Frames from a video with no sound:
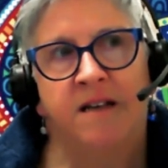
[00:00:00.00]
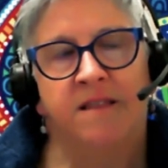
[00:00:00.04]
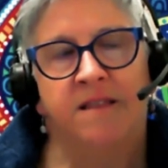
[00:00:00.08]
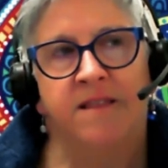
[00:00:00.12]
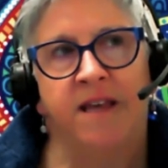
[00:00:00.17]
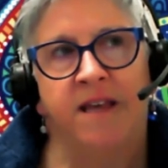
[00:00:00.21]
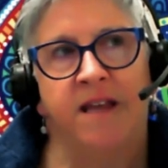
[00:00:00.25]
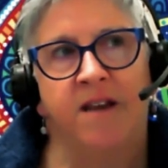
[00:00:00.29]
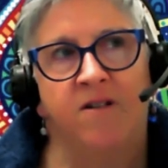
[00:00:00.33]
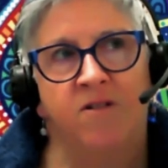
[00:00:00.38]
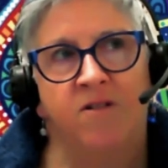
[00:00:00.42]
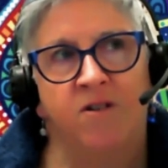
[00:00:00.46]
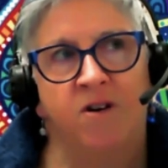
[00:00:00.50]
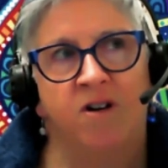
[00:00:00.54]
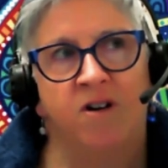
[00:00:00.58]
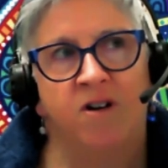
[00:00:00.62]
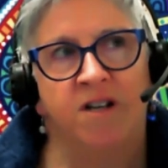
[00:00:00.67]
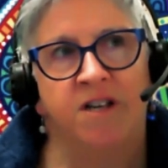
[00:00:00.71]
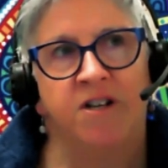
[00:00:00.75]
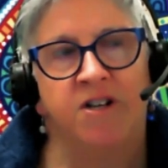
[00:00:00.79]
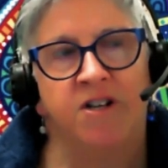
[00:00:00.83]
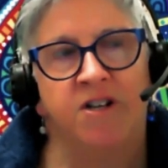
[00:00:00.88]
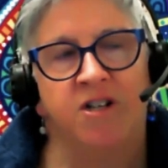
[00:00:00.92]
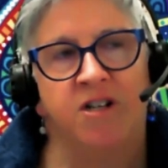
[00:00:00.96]
their
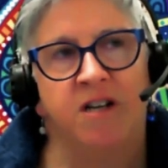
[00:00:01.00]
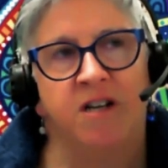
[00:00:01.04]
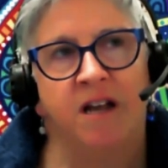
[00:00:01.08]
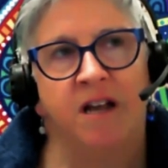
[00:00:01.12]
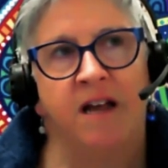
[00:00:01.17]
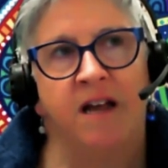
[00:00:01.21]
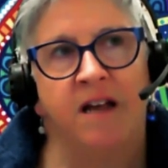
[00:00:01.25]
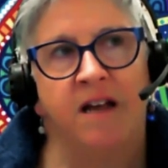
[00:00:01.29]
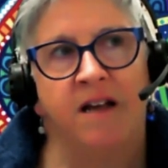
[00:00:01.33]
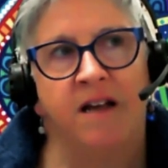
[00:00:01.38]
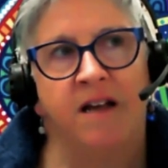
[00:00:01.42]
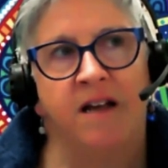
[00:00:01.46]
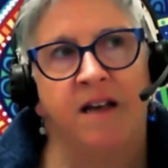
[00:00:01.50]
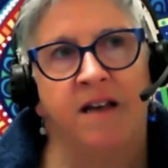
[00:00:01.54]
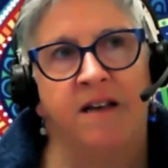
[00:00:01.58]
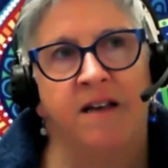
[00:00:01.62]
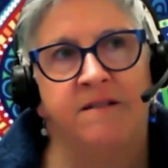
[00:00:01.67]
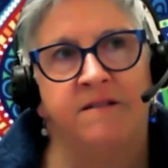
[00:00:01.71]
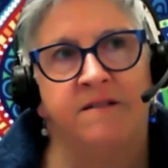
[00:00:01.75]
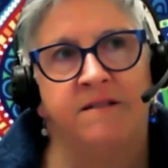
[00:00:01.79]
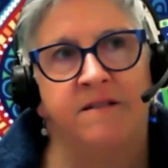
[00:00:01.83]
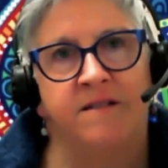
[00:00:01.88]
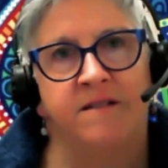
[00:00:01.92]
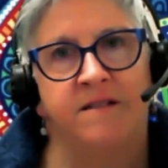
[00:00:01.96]
knowledge
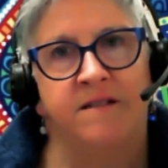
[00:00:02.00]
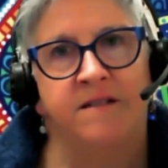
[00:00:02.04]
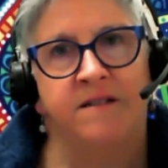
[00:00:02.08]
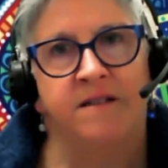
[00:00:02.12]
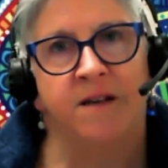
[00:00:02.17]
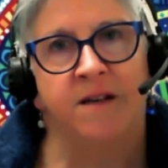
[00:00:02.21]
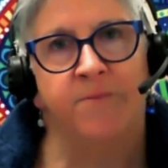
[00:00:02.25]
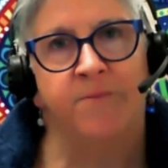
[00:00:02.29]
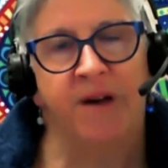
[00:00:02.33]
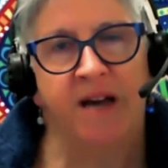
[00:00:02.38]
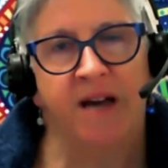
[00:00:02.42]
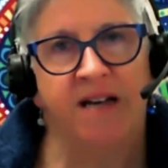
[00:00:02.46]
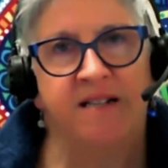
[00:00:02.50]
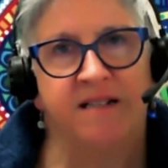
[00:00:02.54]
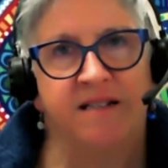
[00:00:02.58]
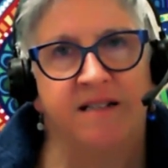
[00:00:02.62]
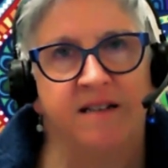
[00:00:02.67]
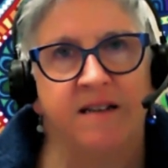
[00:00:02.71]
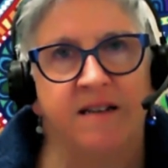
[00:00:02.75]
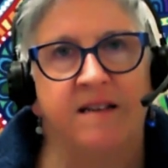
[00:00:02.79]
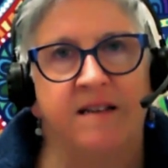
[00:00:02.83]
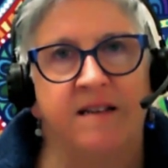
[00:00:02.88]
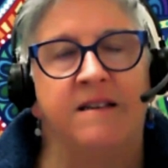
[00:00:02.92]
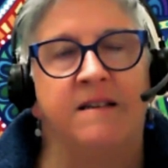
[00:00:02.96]
and
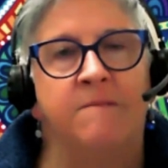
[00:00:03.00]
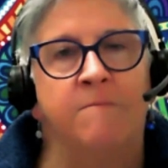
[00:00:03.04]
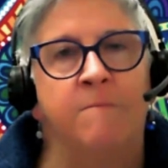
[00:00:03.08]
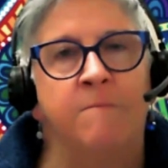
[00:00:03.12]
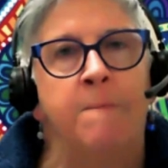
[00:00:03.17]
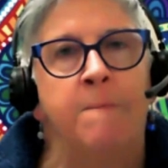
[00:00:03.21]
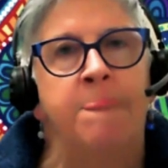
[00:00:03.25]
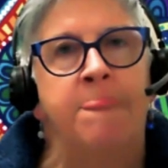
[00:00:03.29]
capacity